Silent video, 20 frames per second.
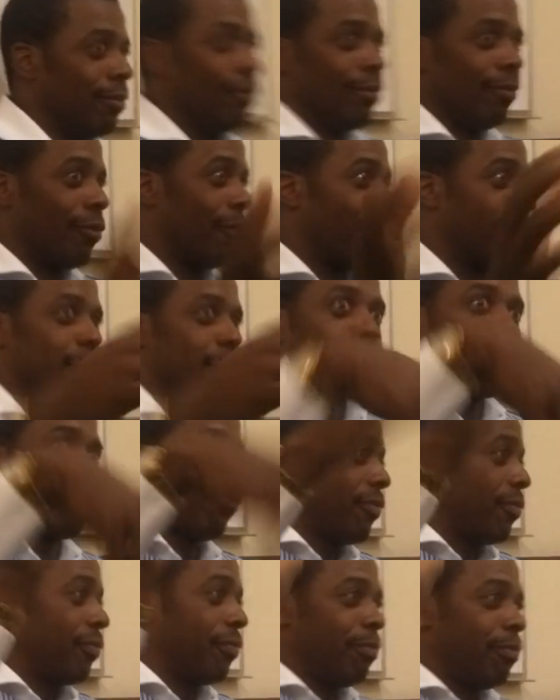farts,
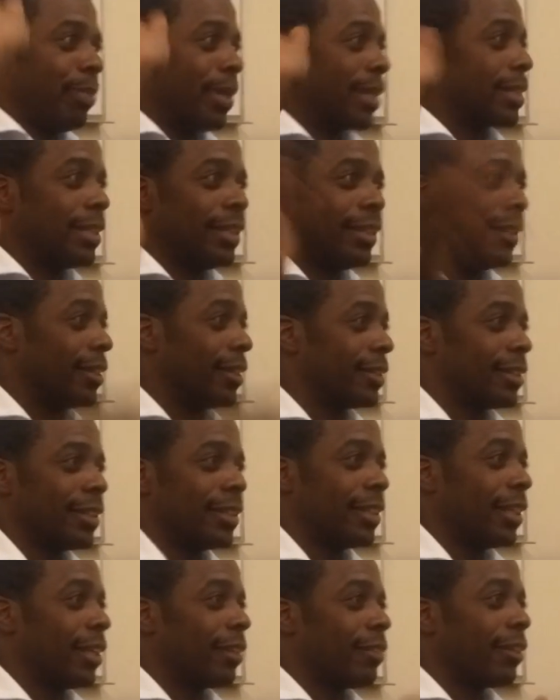pixie dust, et
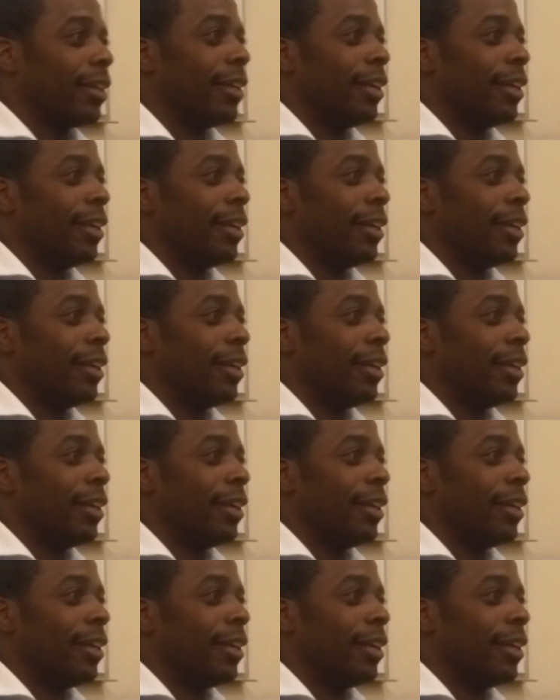cetera.